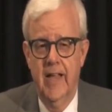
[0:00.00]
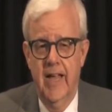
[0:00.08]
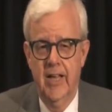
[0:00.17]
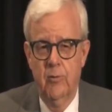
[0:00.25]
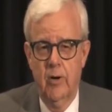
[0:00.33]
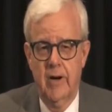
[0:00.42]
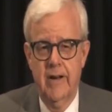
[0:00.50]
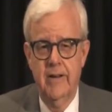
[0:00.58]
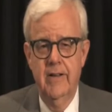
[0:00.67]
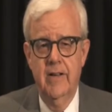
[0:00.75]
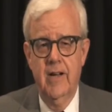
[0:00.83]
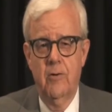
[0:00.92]
And what I
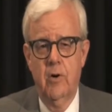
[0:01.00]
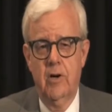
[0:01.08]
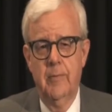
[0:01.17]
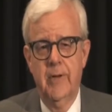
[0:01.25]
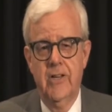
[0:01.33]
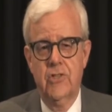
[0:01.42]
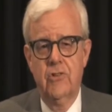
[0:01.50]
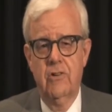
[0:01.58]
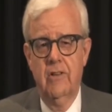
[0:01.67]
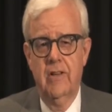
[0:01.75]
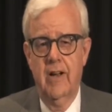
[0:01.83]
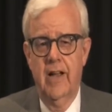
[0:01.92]
did, I wanted to make
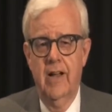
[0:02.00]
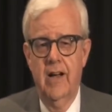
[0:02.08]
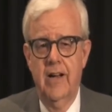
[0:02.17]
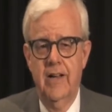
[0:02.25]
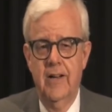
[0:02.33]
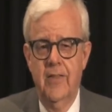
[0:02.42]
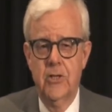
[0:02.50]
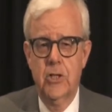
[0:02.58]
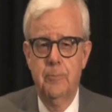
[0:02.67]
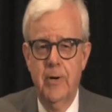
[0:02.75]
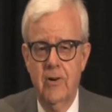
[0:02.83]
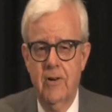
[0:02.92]
certain that I got into the
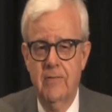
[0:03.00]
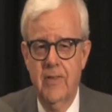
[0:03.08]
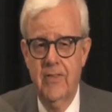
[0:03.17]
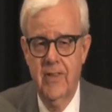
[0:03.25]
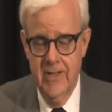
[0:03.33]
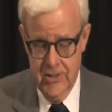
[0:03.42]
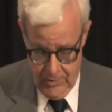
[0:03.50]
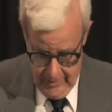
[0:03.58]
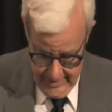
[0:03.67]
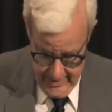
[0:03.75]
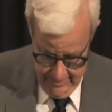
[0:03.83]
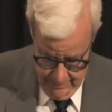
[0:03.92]
spirit of the thing,
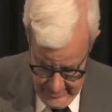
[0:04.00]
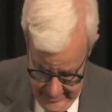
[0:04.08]
so I have